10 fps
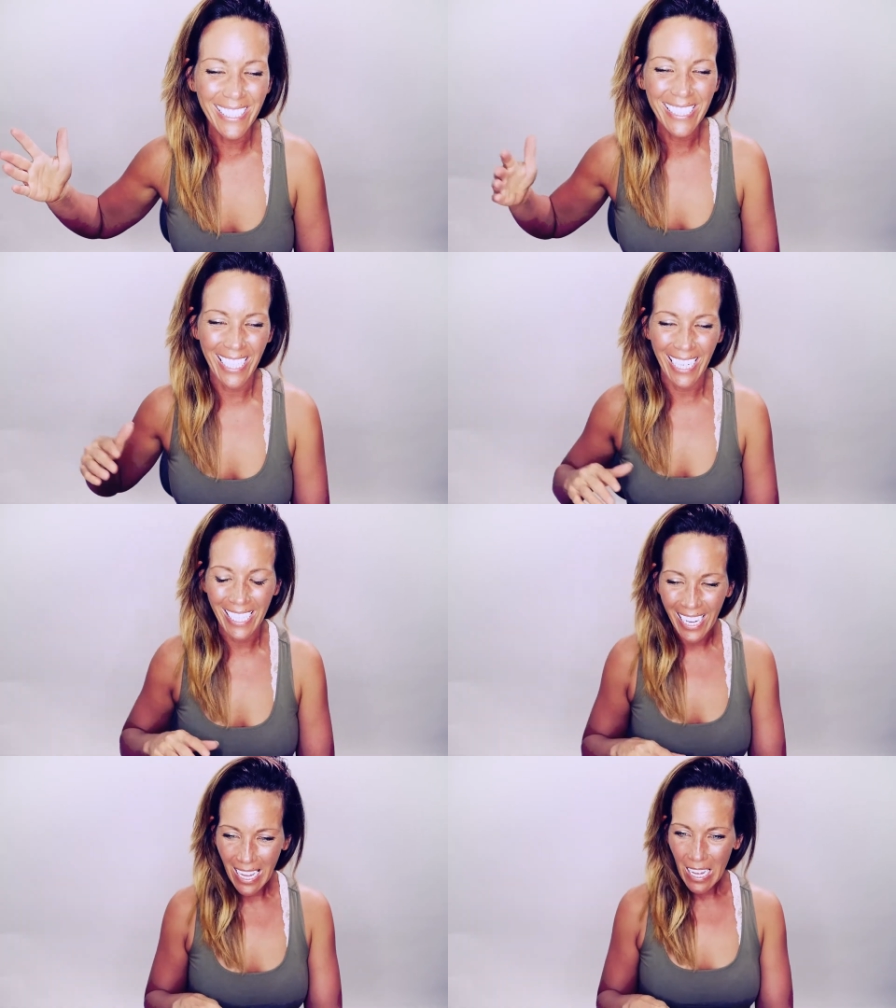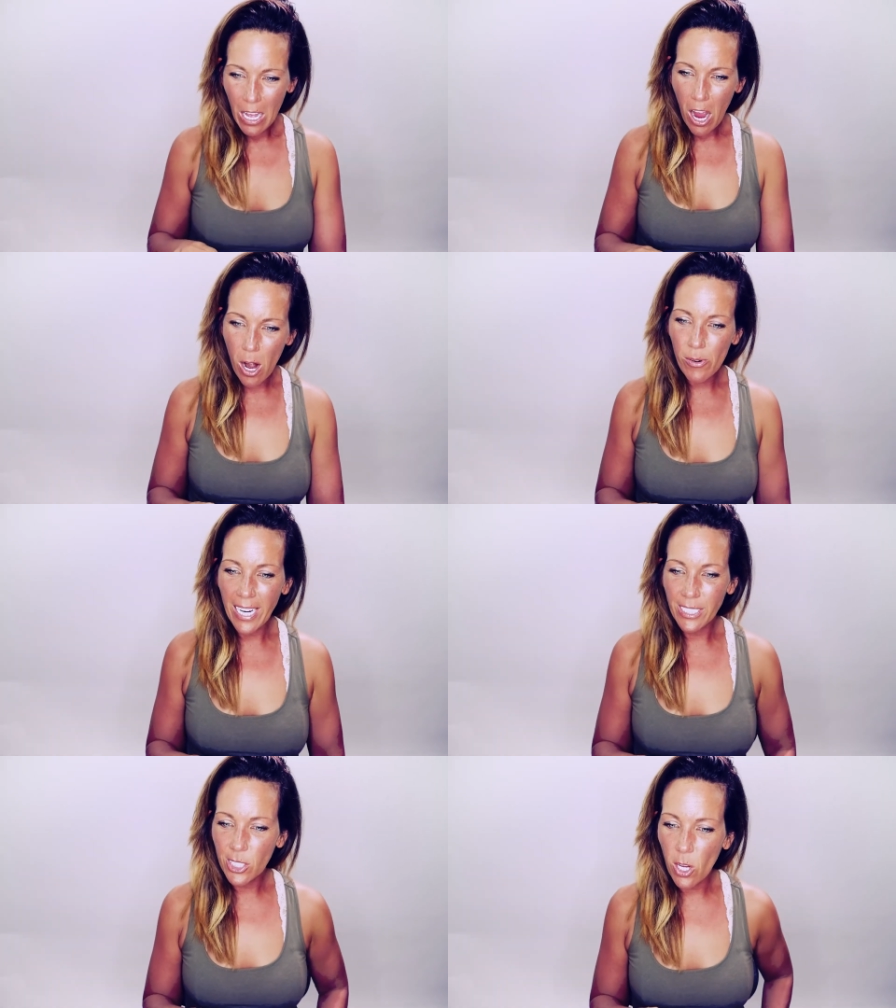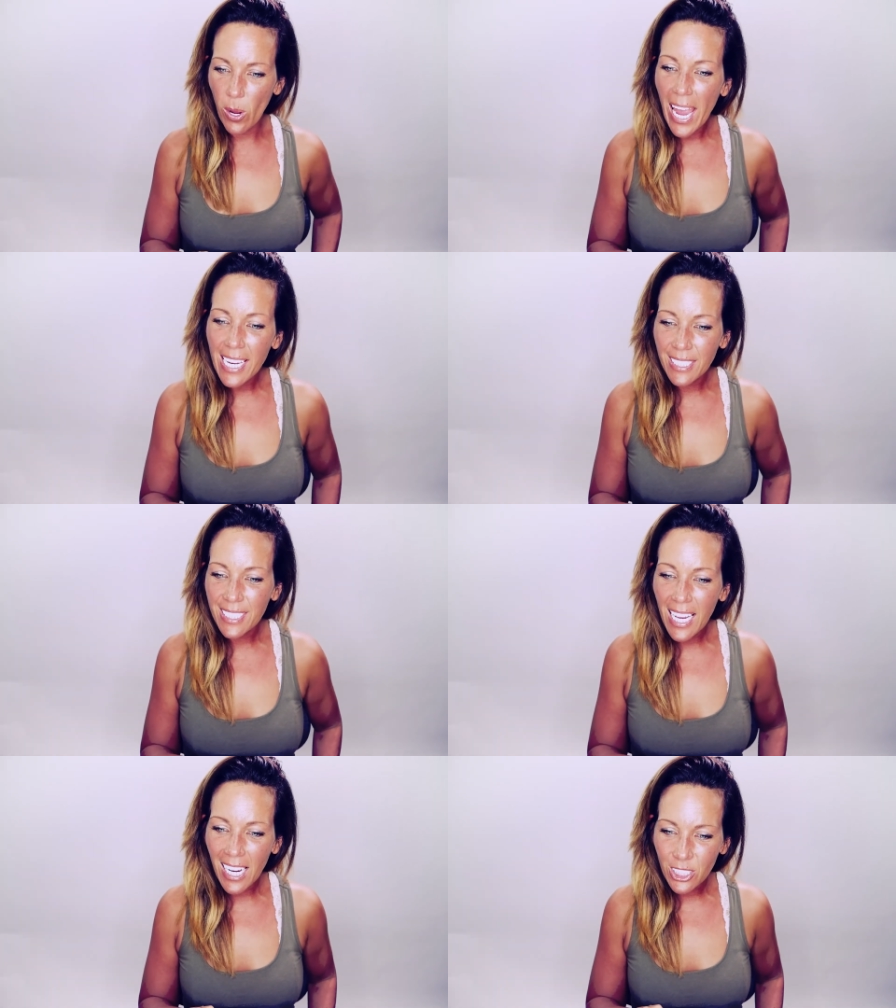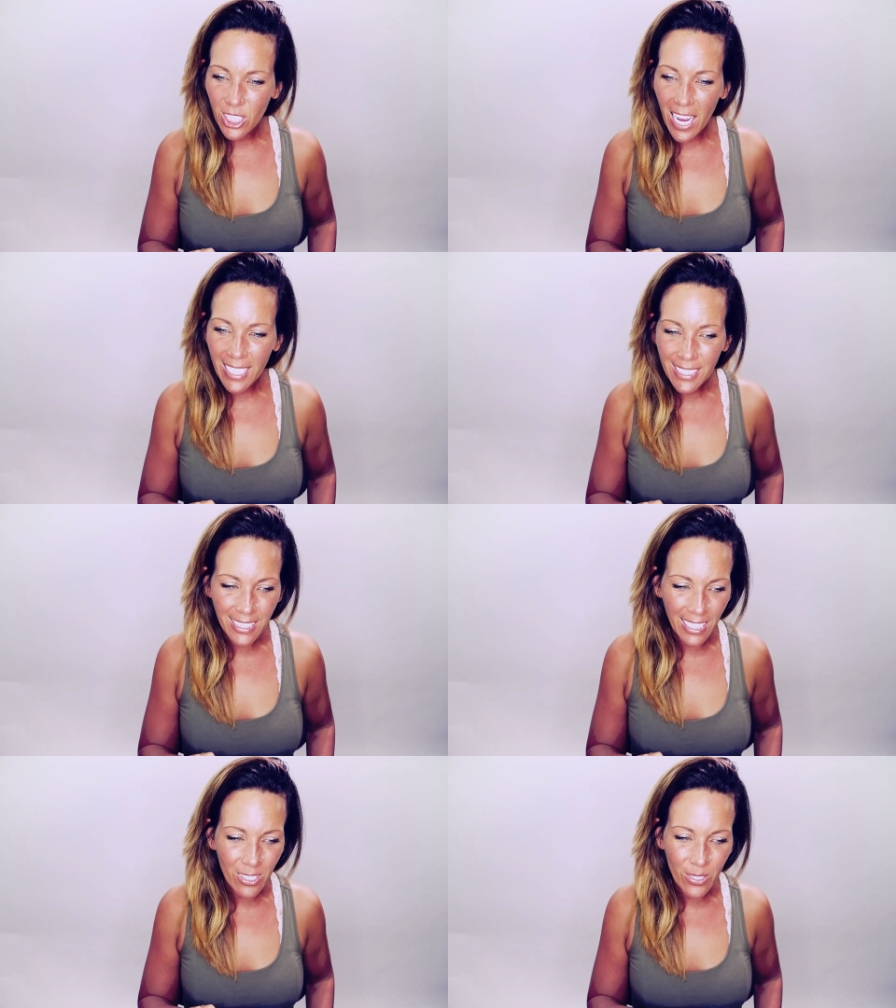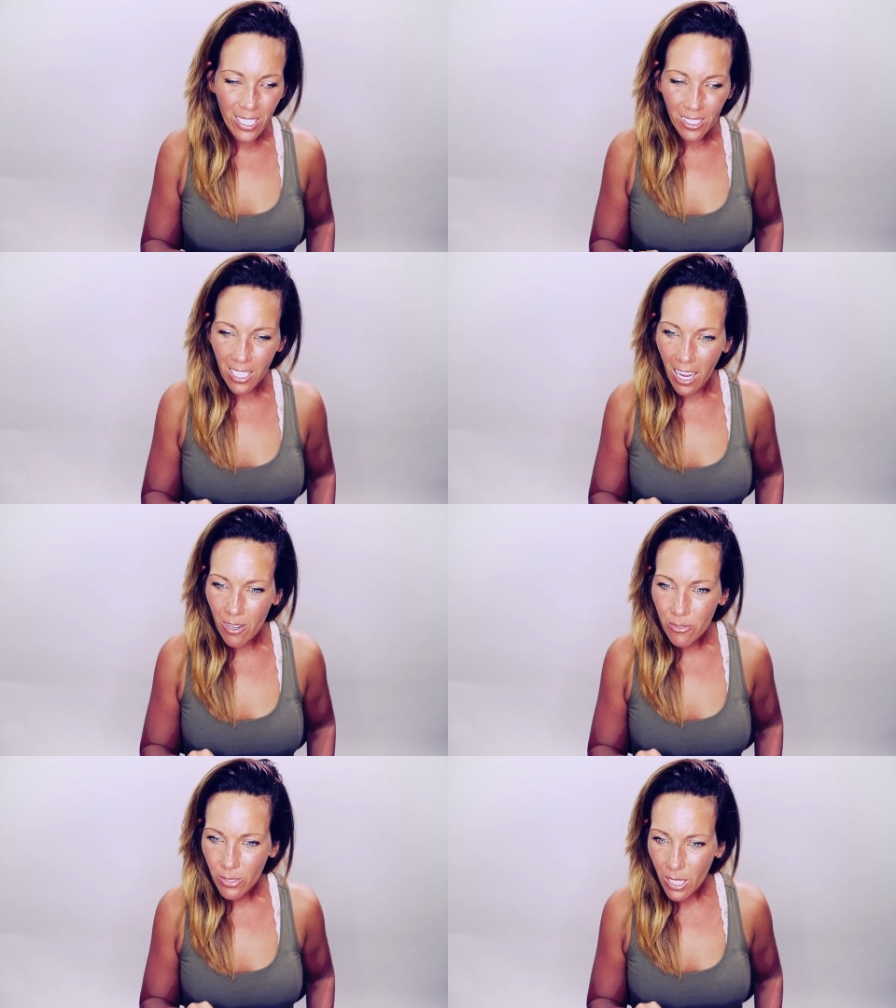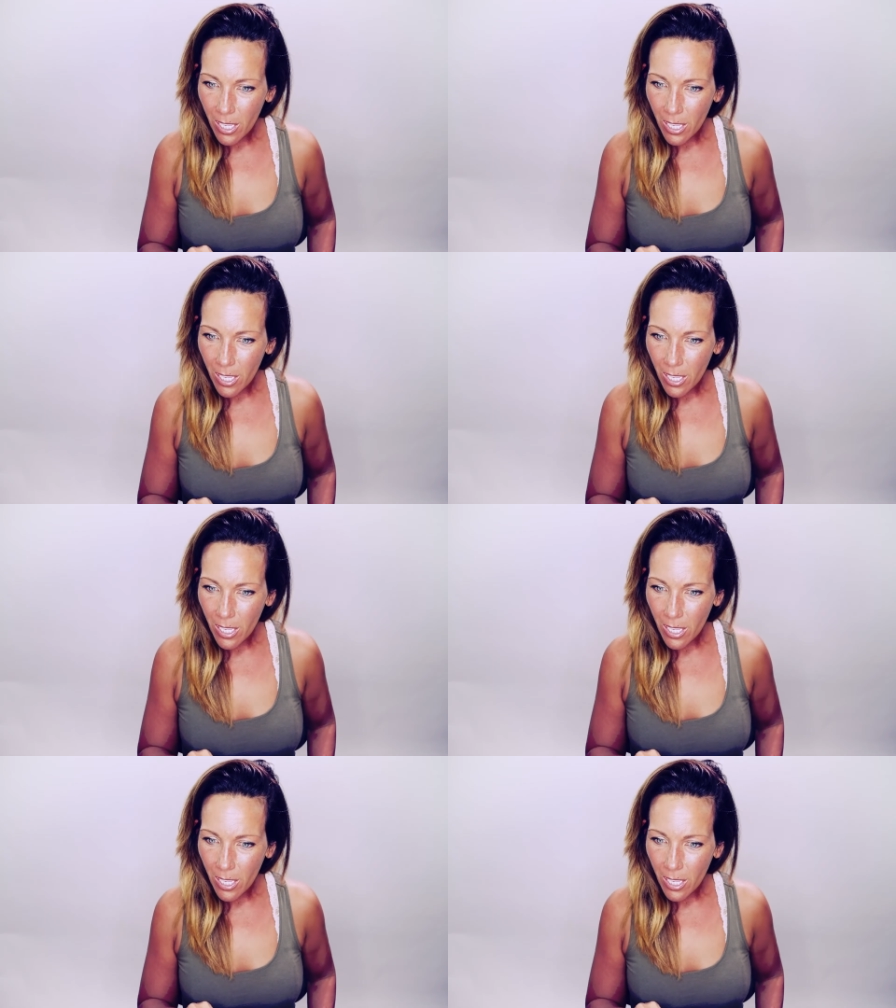Okay. All right. So, hey, Sasha, I see you there, love.